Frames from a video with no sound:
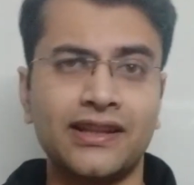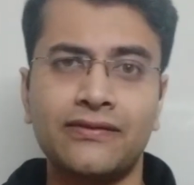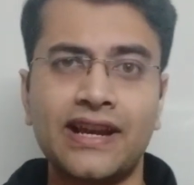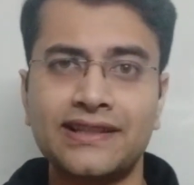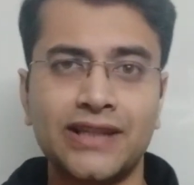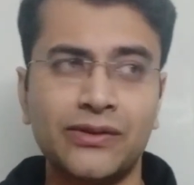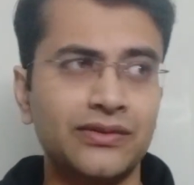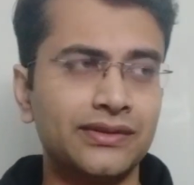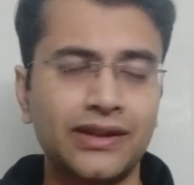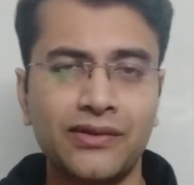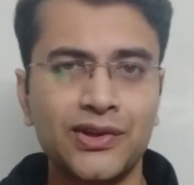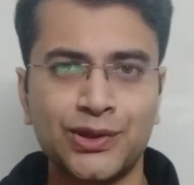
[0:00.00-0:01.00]
Otherwise,
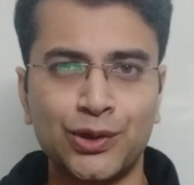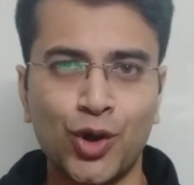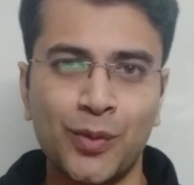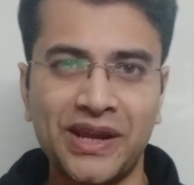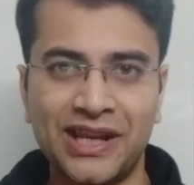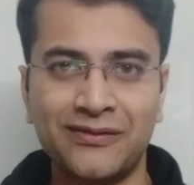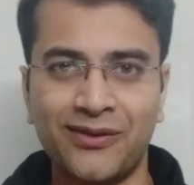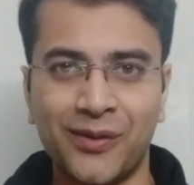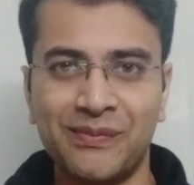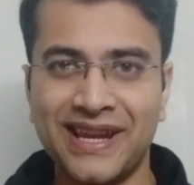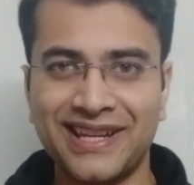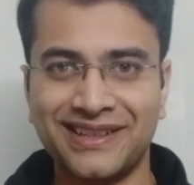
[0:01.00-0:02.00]
there was no meaning
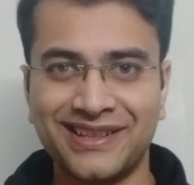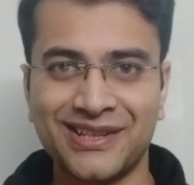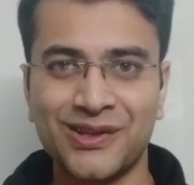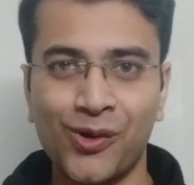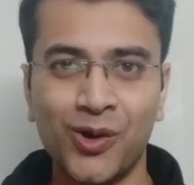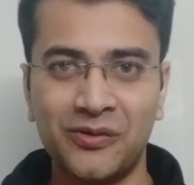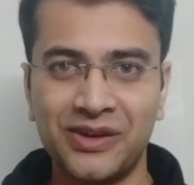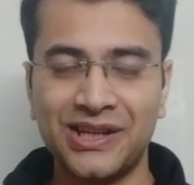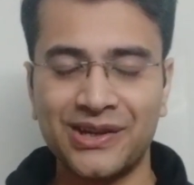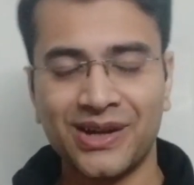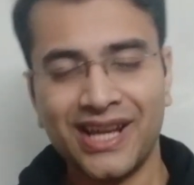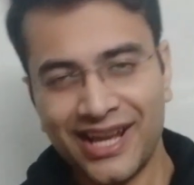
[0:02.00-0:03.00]
for making this whole
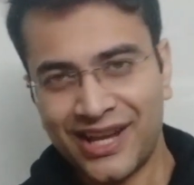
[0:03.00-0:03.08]
video.